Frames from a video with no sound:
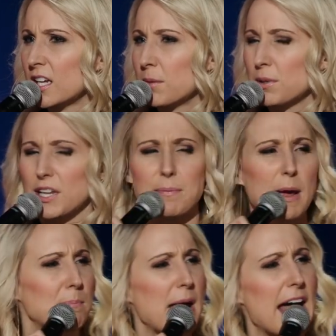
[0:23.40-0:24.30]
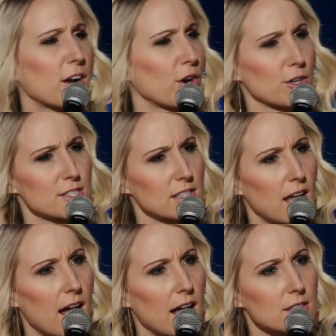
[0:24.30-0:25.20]
But, like, my back hurts a
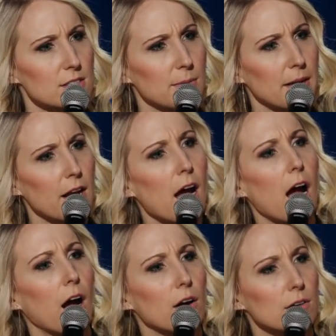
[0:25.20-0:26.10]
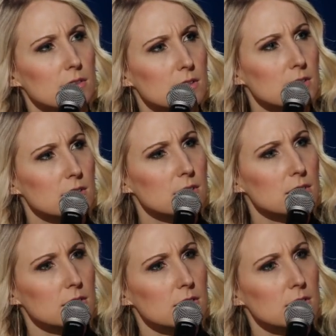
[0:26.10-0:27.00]
lot, so I'm like, oh.
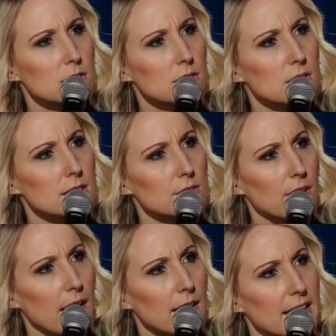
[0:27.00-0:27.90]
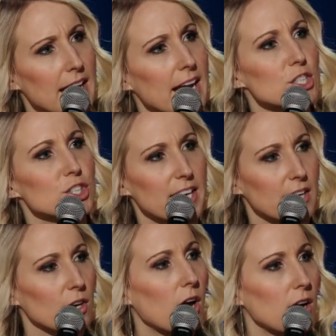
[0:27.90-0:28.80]
That's right. I can't
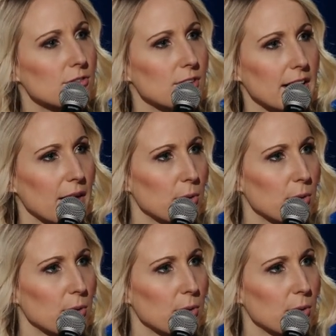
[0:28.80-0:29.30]
shake it off. Like, I